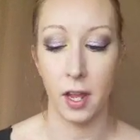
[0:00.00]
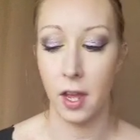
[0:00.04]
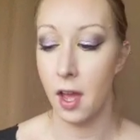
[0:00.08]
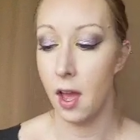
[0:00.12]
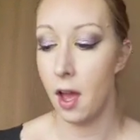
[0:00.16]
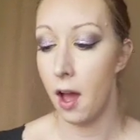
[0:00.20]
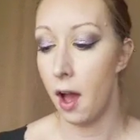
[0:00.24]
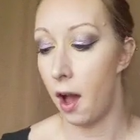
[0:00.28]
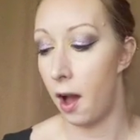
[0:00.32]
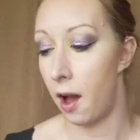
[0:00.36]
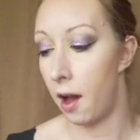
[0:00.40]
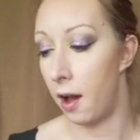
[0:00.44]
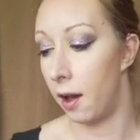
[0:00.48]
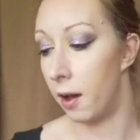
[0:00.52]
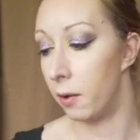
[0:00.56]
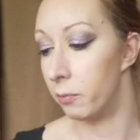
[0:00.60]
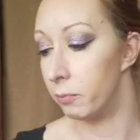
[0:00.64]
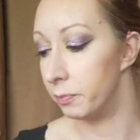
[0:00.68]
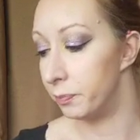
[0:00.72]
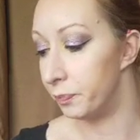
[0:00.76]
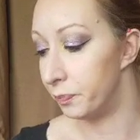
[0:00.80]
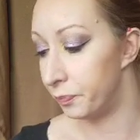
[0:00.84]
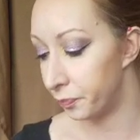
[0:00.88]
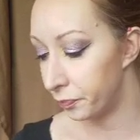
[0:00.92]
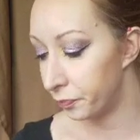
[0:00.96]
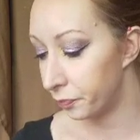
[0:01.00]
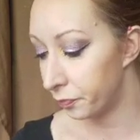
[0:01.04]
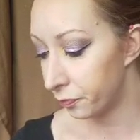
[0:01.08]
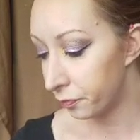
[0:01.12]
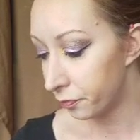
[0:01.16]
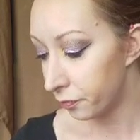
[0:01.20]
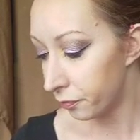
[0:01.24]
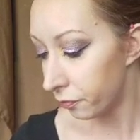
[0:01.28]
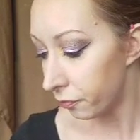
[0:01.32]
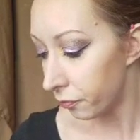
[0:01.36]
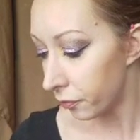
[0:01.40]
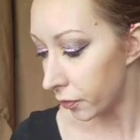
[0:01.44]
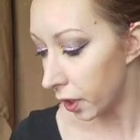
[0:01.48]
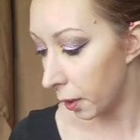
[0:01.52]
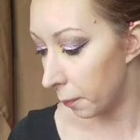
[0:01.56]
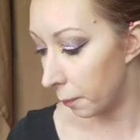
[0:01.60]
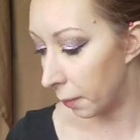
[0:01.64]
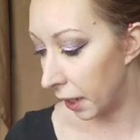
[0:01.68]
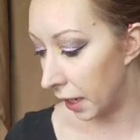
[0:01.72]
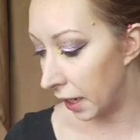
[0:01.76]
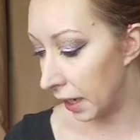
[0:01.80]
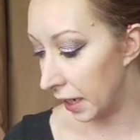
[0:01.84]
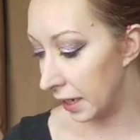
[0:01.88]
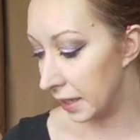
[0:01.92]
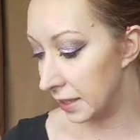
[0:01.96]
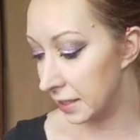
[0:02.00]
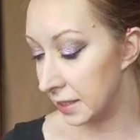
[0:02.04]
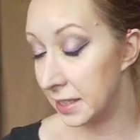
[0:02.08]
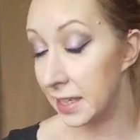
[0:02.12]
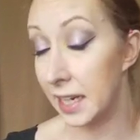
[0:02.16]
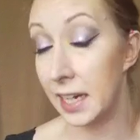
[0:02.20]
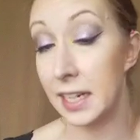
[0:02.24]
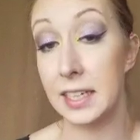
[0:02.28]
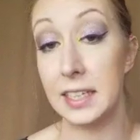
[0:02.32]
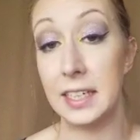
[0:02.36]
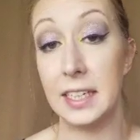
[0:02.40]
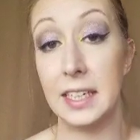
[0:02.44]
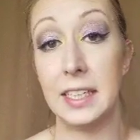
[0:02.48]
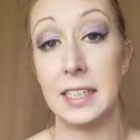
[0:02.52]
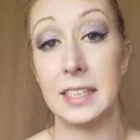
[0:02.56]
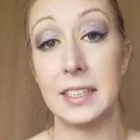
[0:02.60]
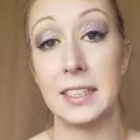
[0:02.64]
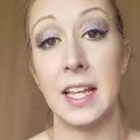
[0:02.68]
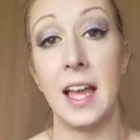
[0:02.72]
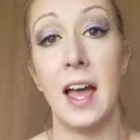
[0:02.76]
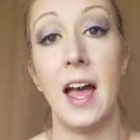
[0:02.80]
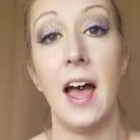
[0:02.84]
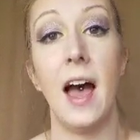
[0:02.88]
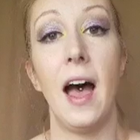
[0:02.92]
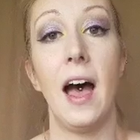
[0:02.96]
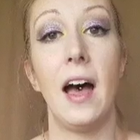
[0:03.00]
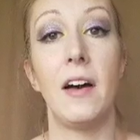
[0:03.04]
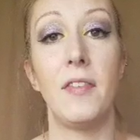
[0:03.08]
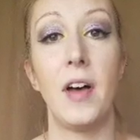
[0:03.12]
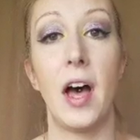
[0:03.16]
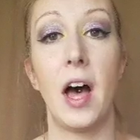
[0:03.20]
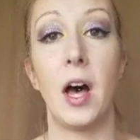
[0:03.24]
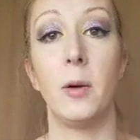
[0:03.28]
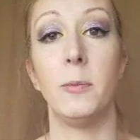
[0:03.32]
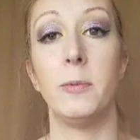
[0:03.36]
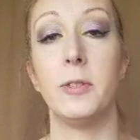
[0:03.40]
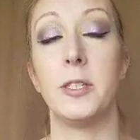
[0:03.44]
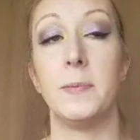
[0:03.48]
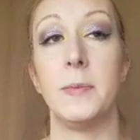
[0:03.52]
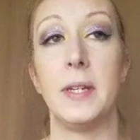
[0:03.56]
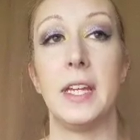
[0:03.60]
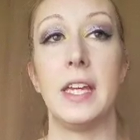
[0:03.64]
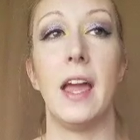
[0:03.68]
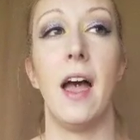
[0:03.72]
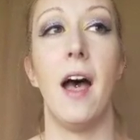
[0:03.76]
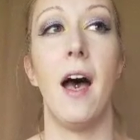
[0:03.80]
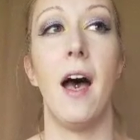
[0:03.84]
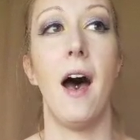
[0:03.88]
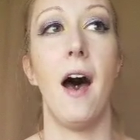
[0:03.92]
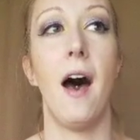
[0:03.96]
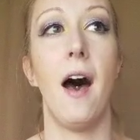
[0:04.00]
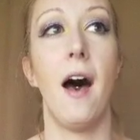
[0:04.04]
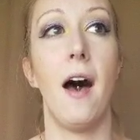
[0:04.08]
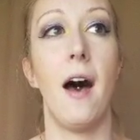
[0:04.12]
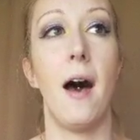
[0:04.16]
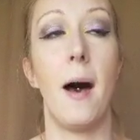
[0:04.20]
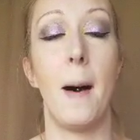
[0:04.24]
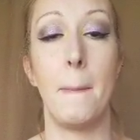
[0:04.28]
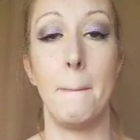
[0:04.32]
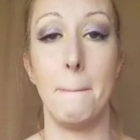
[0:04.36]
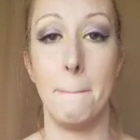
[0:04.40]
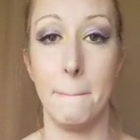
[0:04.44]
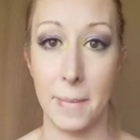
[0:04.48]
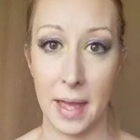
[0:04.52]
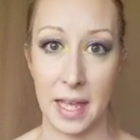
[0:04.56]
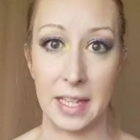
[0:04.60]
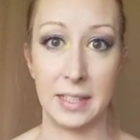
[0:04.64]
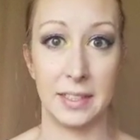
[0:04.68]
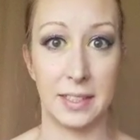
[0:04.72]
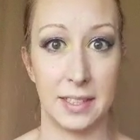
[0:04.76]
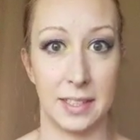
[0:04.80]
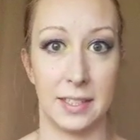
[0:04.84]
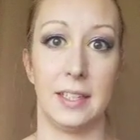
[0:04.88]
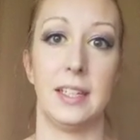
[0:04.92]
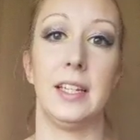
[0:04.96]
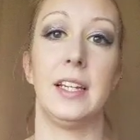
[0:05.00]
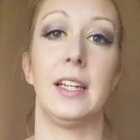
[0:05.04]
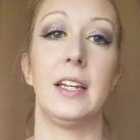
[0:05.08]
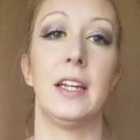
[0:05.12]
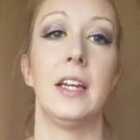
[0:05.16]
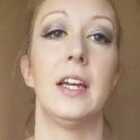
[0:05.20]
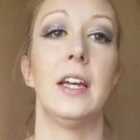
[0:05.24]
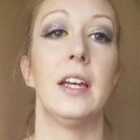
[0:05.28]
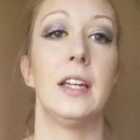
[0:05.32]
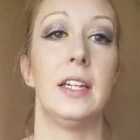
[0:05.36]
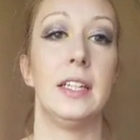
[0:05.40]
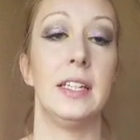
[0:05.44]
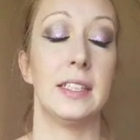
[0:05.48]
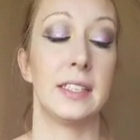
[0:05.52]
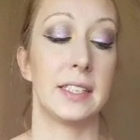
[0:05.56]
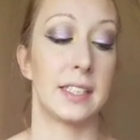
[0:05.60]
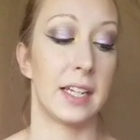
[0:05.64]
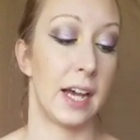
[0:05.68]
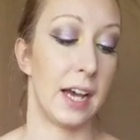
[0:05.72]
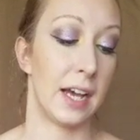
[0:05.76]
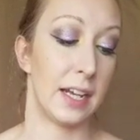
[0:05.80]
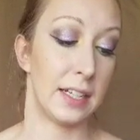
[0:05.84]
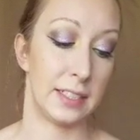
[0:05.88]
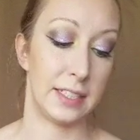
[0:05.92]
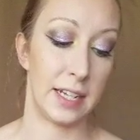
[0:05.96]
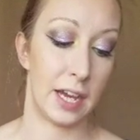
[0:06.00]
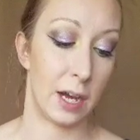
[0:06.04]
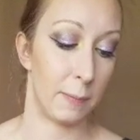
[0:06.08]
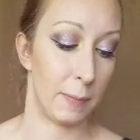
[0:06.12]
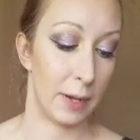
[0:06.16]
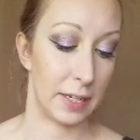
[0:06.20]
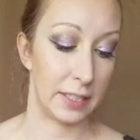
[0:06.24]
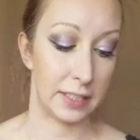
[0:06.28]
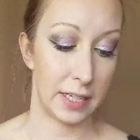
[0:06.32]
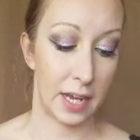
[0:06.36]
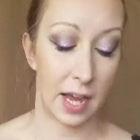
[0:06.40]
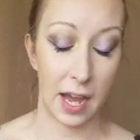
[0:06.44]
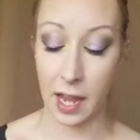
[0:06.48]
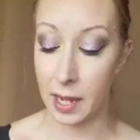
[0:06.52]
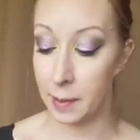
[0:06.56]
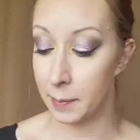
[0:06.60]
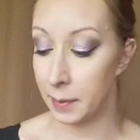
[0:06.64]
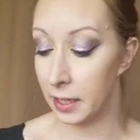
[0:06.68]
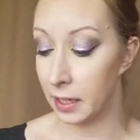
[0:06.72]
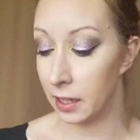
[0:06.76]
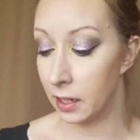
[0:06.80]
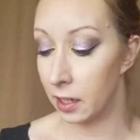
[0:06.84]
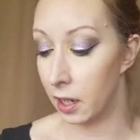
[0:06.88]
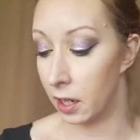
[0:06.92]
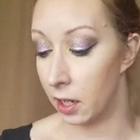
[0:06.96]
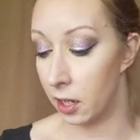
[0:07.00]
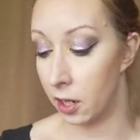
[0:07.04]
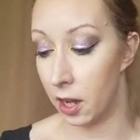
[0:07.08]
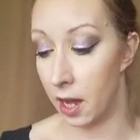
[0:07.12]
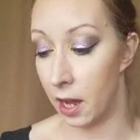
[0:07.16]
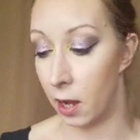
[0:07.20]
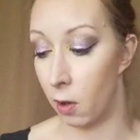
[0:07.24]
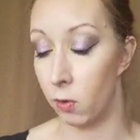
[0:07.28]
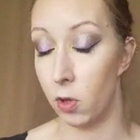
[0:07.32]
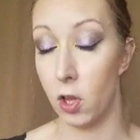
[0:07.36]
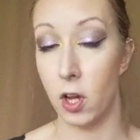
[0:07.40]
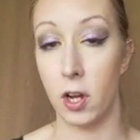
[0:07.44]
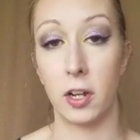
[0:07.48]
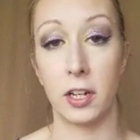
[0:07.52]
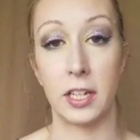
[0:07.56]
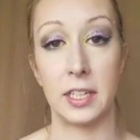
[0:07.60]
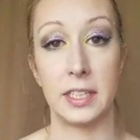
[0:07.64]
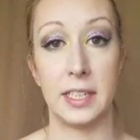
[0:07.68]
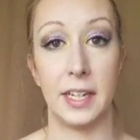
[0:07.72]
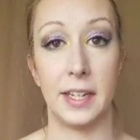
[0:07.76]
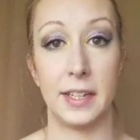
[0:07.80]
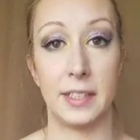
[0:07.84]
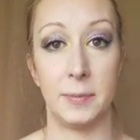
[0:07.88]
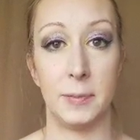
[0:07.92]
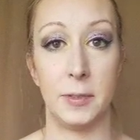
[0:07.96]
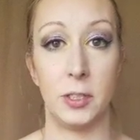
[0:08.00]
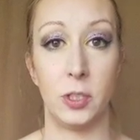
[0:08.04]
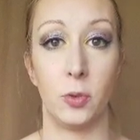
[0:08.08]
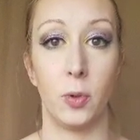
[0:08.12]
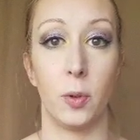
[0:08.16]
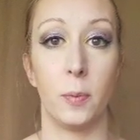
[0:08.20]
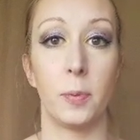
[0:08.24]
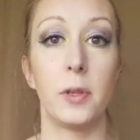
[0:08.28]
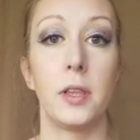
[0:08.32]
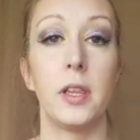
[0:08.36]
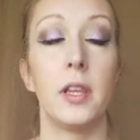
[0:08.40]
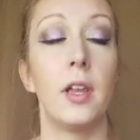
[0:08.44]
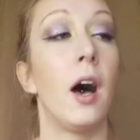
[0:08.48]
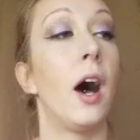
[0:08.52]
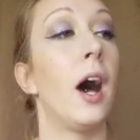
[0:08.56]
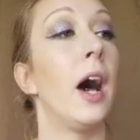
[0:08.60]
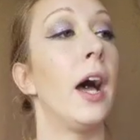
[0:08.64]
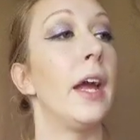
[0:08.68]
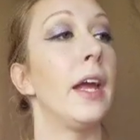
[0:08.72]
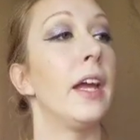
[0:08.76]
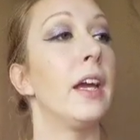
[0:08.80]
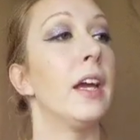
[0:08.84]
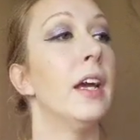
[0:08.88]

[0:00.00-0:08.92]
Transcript: But his techniques have helped me immensely. He has cut down my timing and how long it takes me to apply.